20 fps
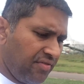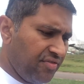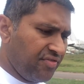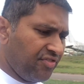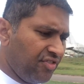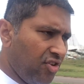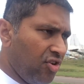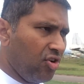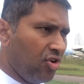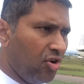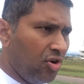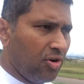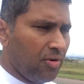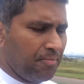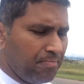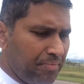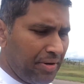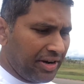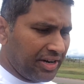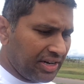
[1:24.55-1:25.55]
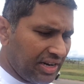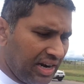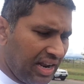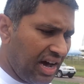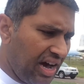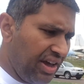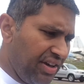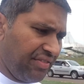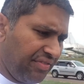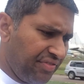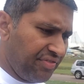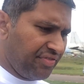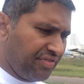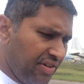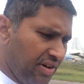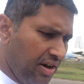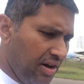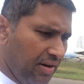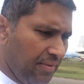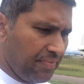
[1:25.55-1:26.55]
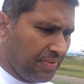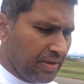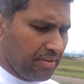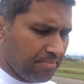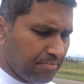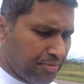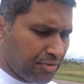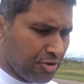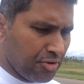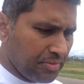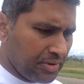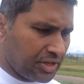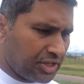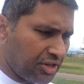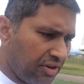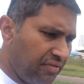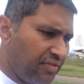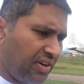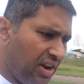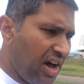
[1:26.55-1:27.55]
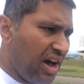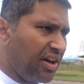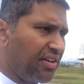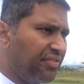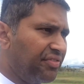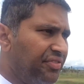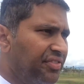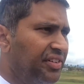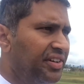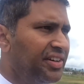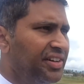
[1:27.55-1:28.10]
for better life, improvement of life.